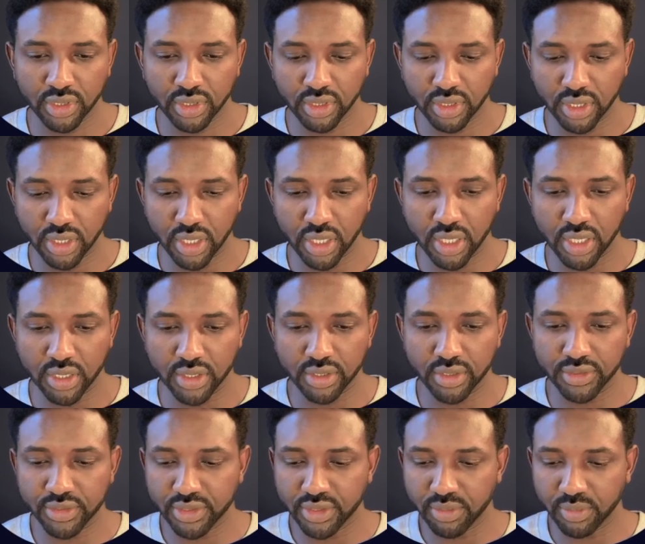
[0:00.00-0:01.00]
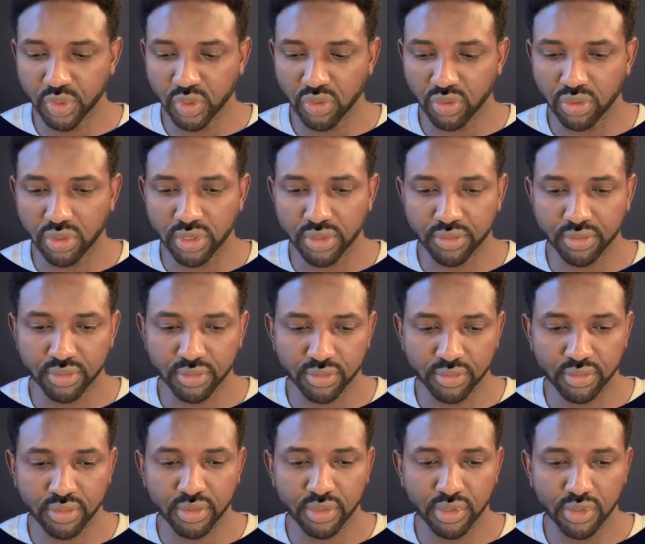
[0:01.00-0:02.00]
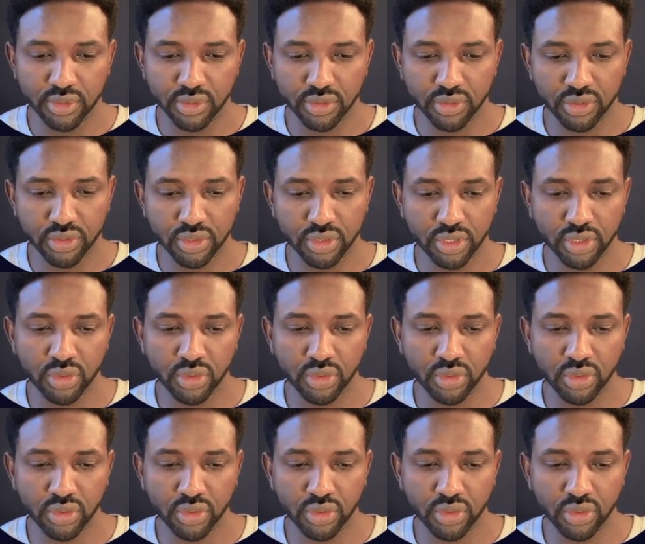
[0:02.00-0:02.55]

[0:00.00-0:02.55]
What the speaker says: and a semicolon. Check your